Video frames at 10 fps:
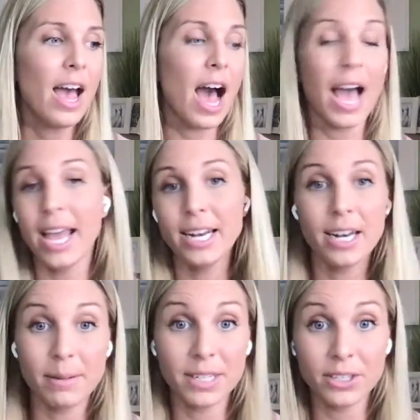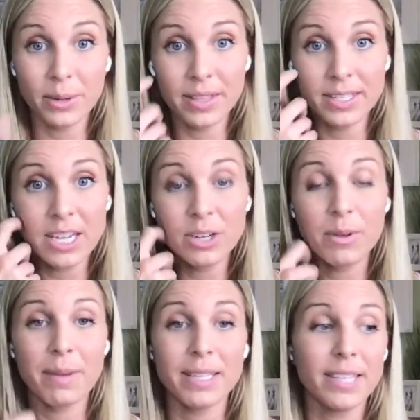I ended up still doing the session
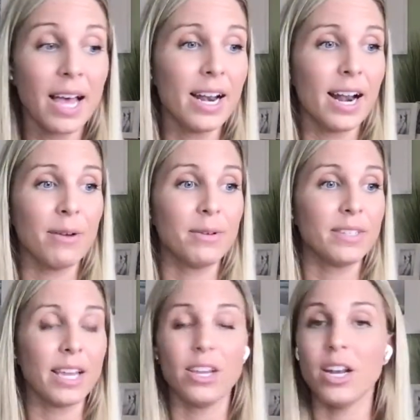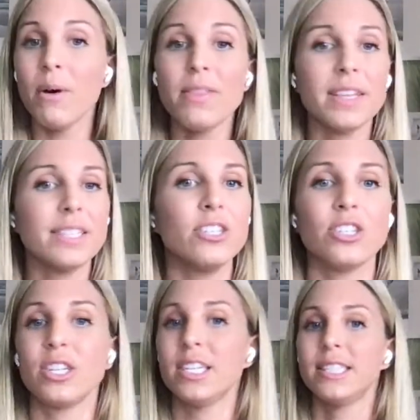with my son, and I was like, you know what? This is
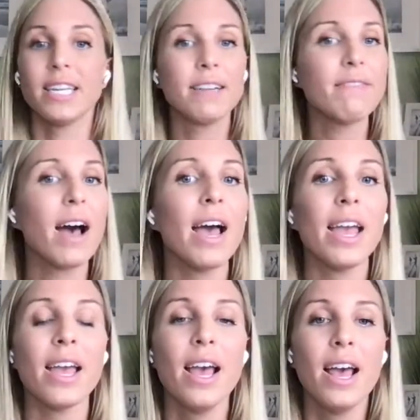just going to signify.